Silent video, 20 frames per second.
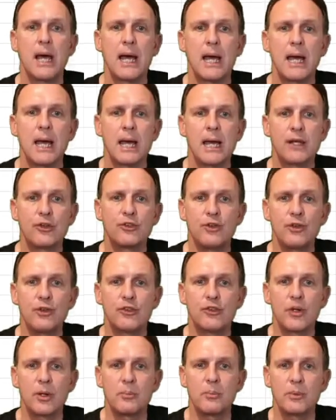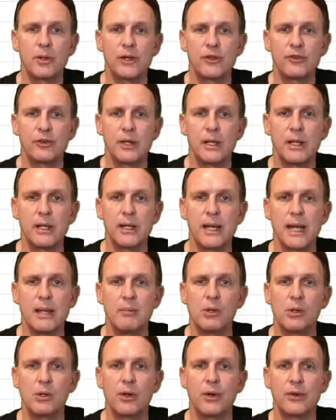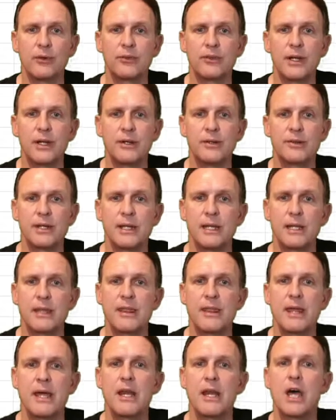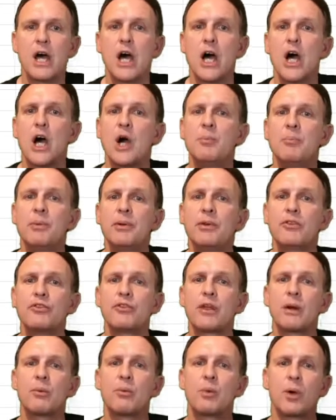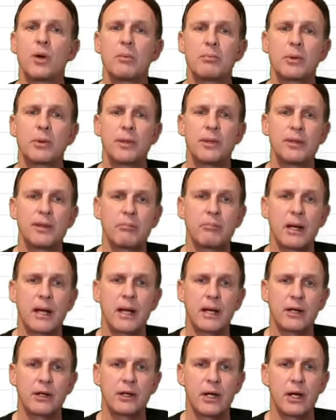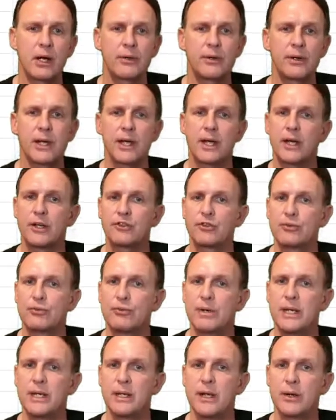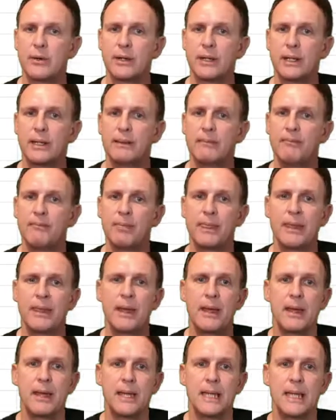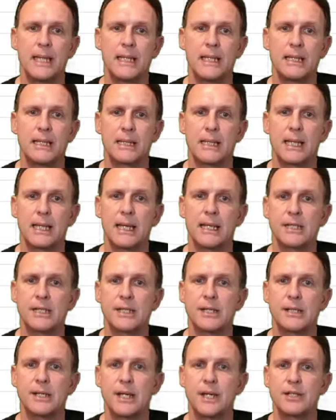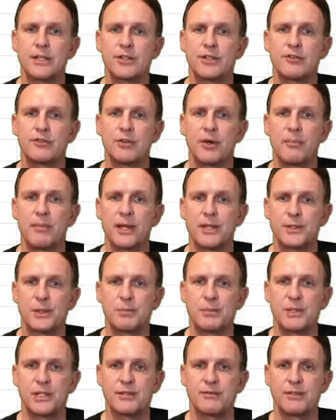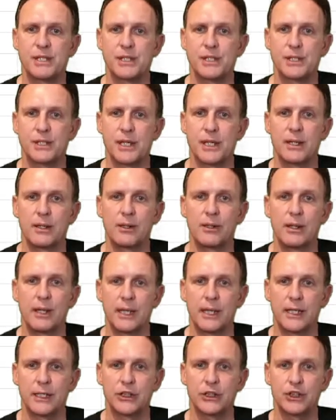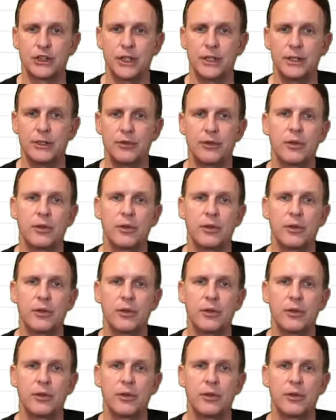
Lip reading: As soon as I press Enable Content, it then opens that workbook in the background as read-only, gets the data from that specific cell and sheet,